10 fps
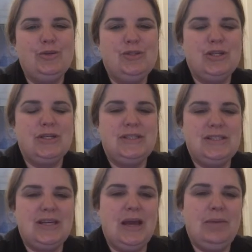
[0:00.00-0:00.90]

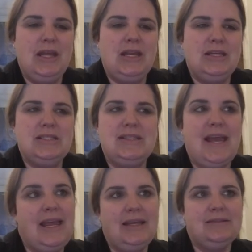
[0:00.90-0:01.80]
just, I mean,
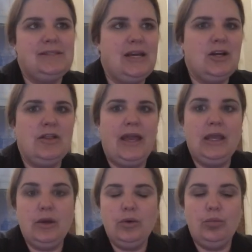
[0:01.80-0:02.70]
saying, Sarah,
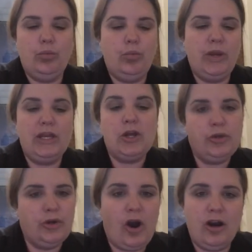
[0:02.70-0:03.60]
like, we know
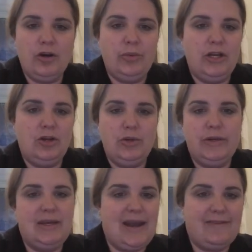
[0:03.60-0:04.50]
your heart. We know you
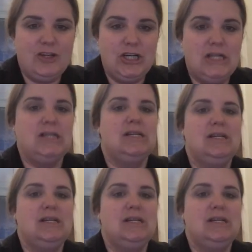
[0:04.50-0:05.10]
would never